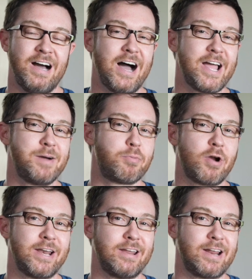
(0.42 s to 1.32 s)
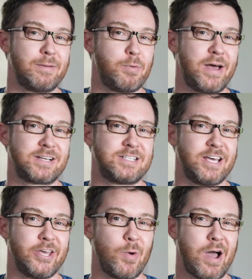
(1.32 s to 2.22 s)
Hi, I'm Brett, and I'm about to
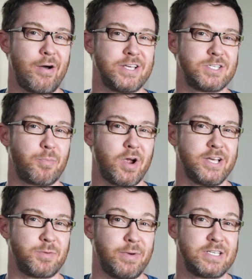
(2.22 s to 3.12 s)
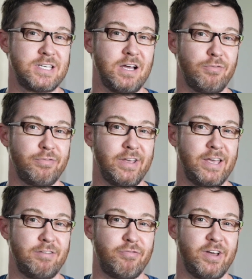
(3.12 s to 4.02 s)
tell you how I surprised myself
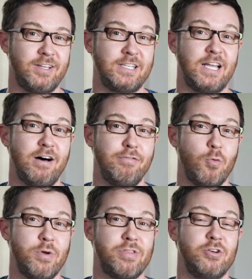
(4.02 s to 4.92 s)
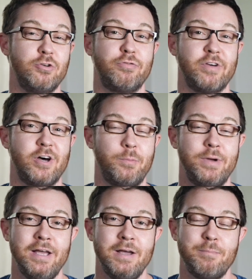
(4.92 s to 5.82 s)
and fell in love with the new film,
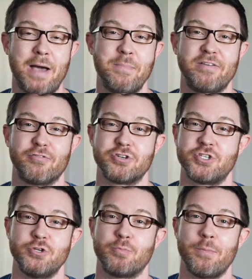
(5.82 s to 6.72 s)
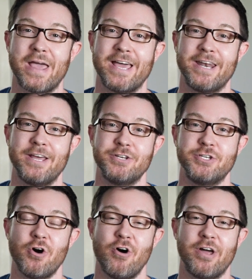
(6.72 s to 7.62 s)
Batman vs. Superman,
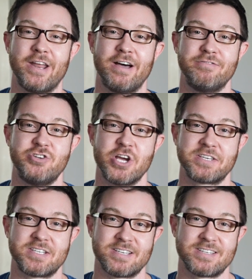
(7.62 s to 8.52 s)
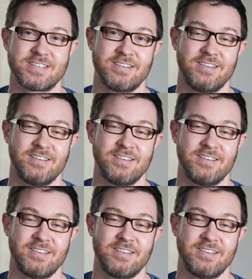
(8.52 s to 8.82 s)
Dawn of Justice.